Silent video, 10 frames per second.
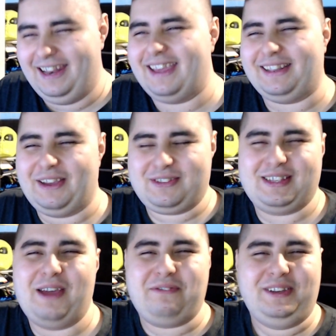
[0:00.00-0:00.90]
I was
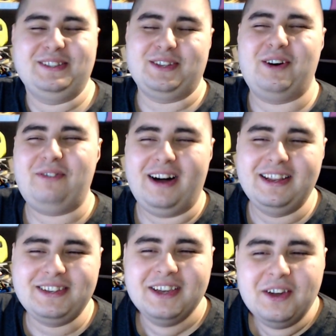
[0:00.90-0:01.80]
laughing so
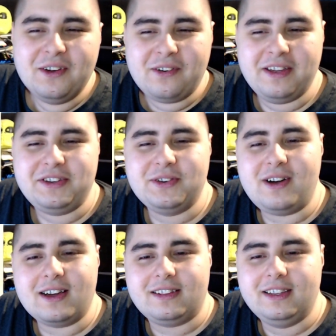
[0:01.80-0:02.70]
much when she
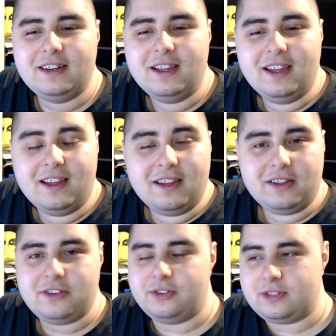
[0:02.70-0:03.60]
walked in.
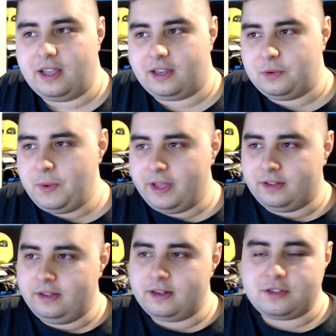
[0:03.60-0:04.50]
She was like,
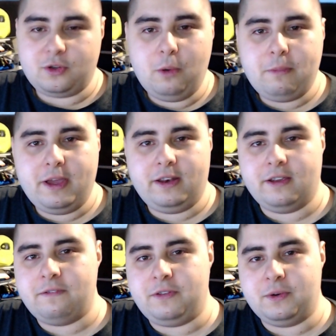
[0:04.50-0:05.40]
wait, there's so many
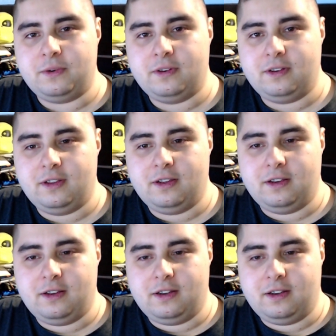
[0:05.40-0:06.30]
of you.
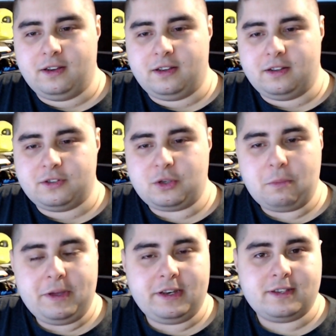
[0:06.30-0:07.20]
So
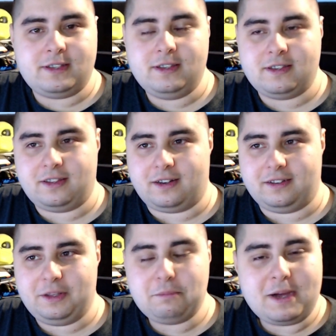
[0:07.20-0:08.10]
many sisters.
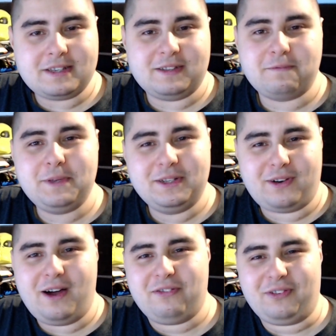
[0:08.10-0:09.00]
It must have been
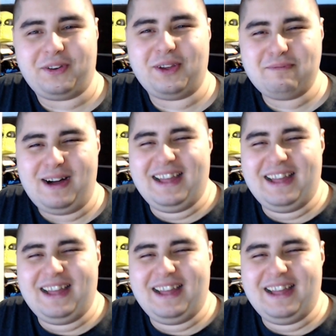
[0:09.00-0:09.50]
rough for your mom.